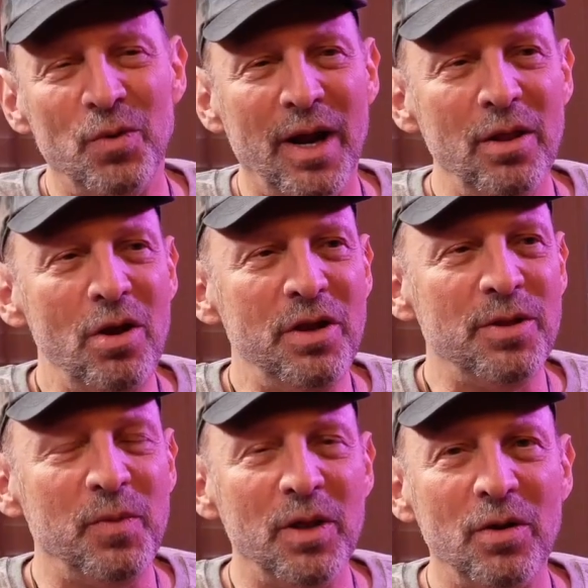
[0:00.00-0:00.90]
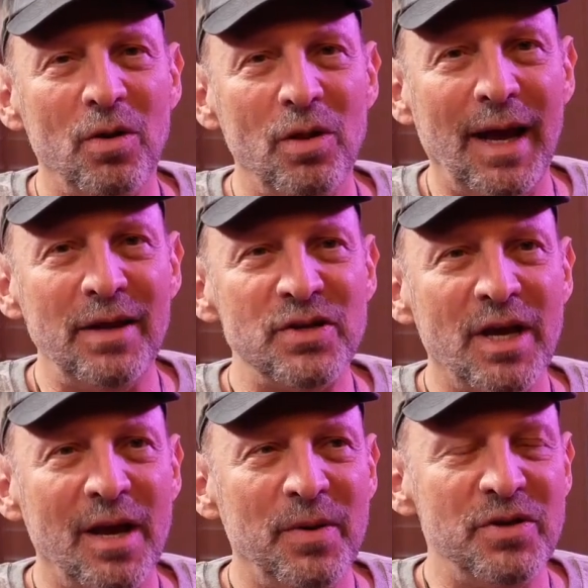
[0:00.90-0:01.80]
when I look at the political
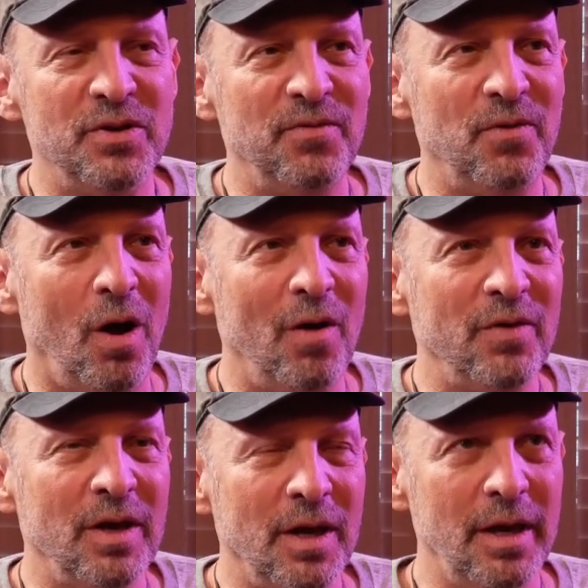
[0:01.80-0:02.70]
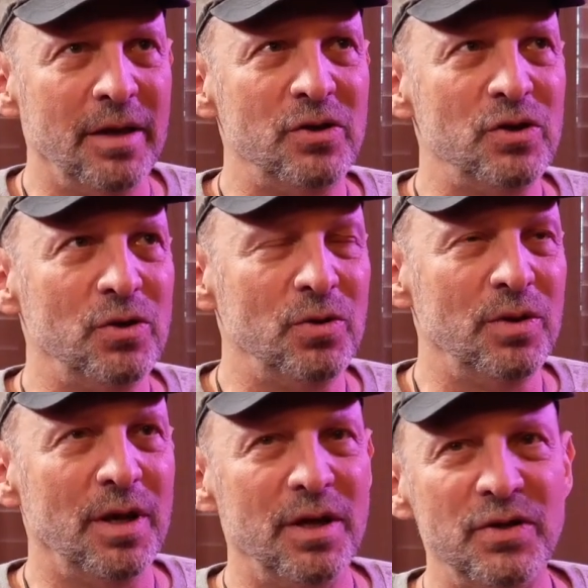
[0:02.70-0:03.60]
landscape as devolving into
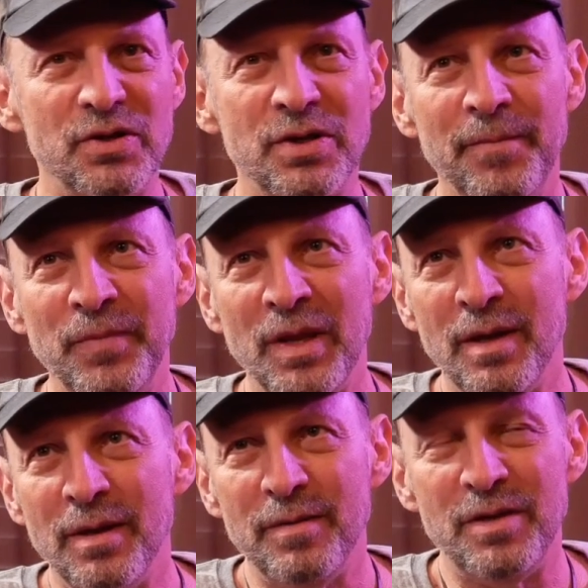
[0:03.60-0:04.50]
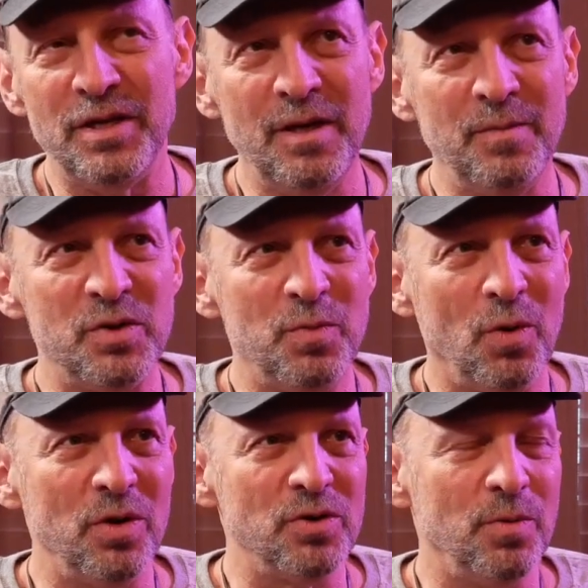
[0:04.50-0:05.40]
this team
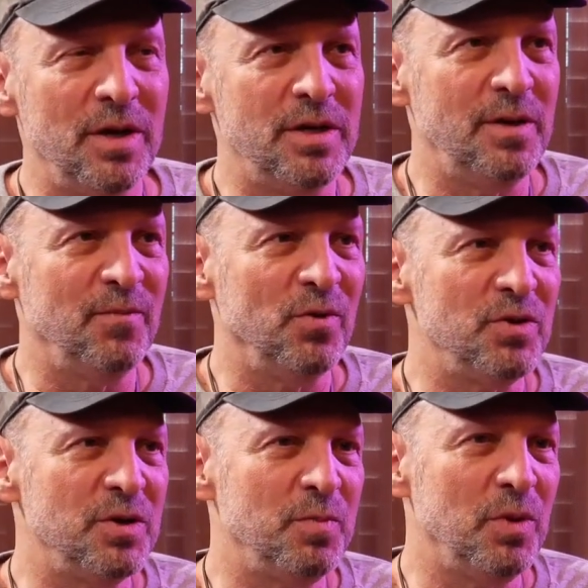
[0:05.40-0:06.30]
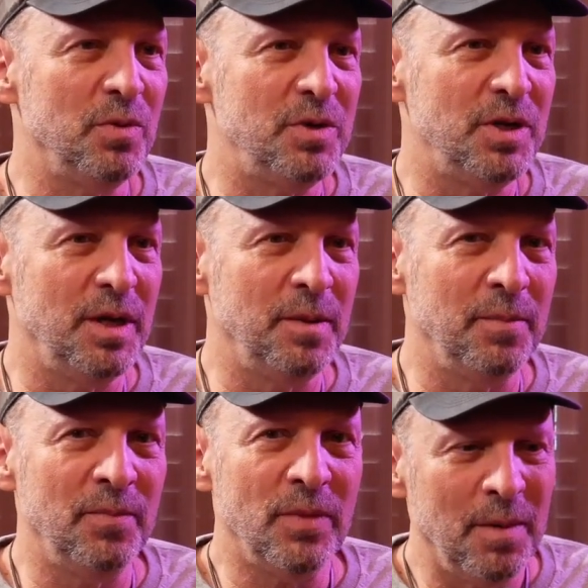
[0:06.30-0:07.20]
sports, red team versus blue
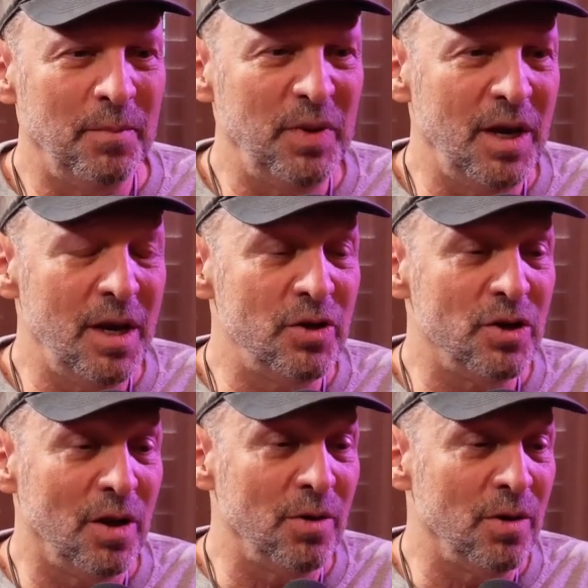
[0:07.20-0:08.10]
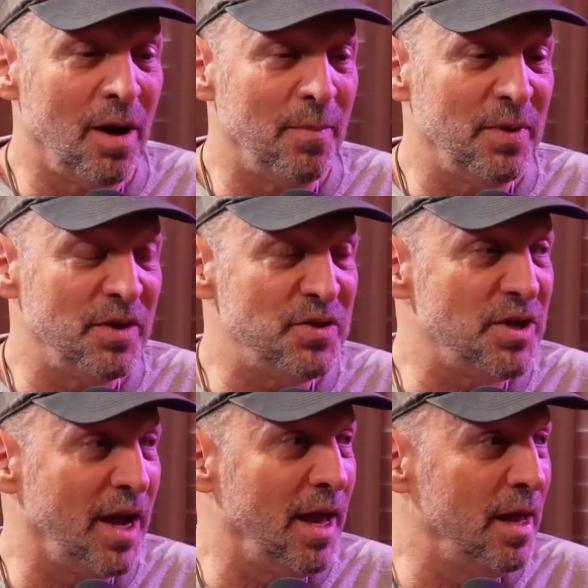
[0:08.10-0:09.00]
team, beating each other up in the
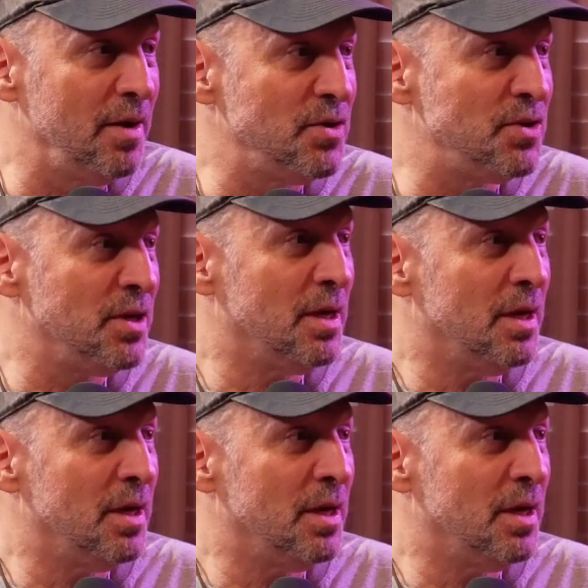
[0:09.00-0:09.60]
stands,